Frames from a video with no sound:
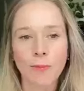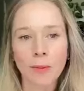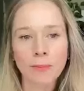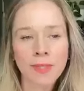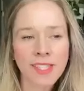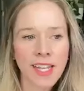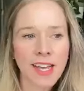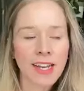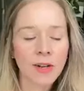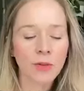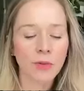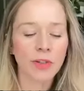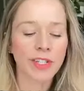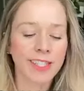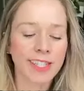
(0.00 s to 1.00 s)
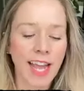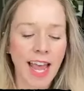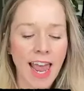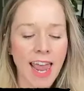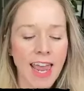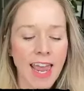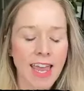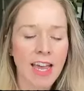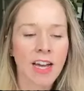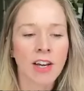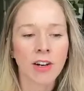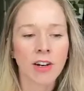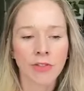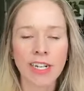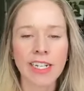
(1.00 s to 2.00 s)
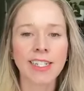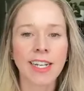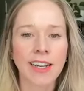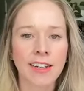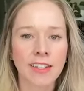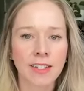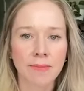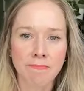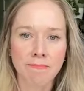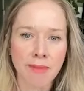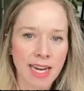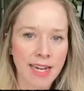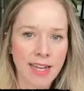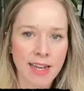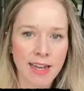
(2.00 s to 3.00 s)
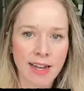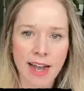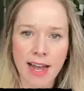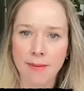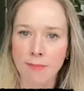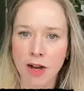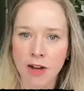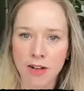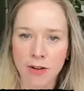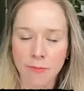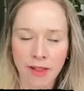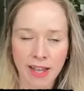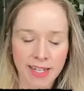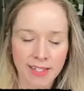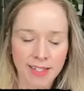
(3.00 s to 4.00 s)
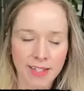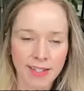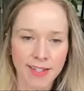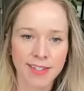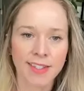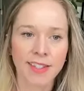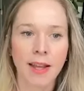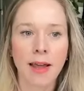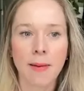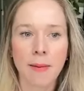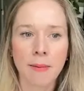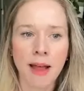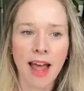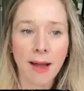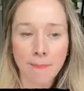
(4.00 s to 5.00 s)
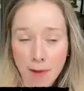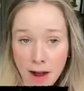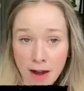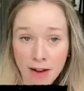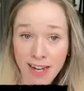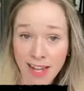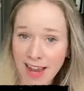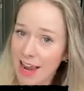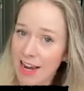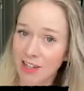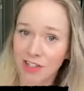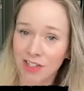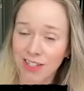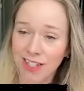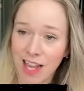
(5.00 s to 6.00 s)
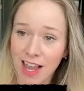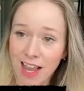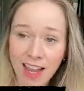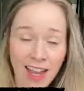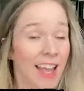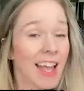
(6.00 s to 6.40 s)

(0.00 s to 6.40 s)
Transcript: Bobsled was a retail media and marketplaces marketing agency.